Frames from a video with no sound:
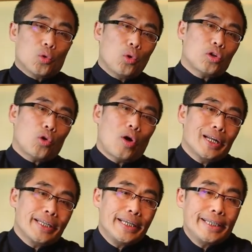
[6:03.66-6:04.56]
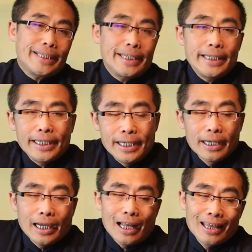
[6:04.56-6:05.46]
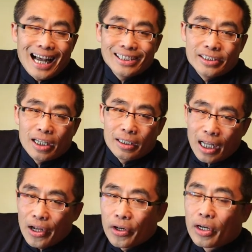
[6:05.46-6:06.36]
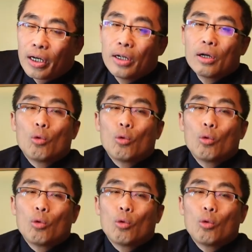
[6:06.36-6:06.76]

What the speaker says: Good quality tea can last longer